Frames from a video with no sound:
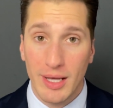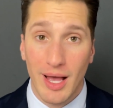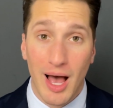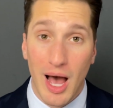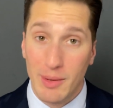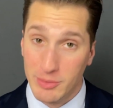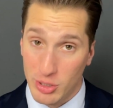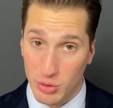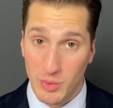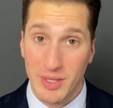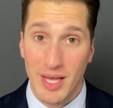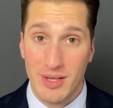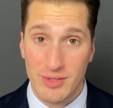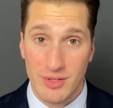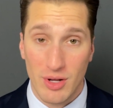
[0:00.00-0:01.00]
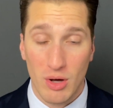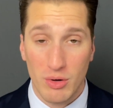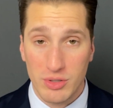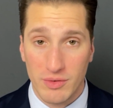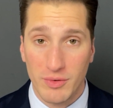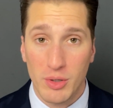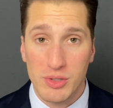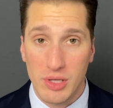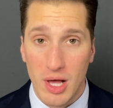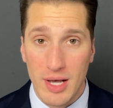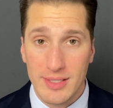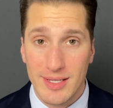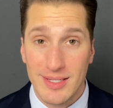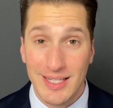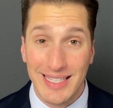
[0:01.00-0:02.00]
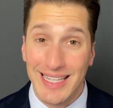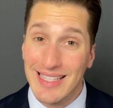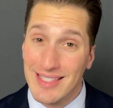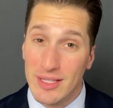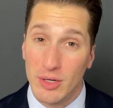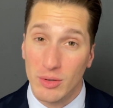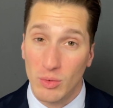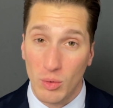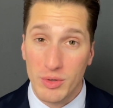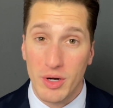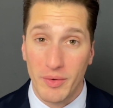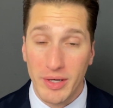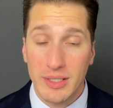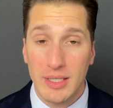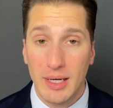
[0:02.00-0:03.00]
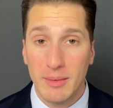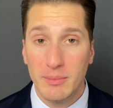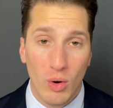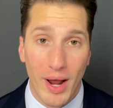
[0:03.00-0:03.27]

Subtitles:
up to $3,000 of those losses against their ordinary income,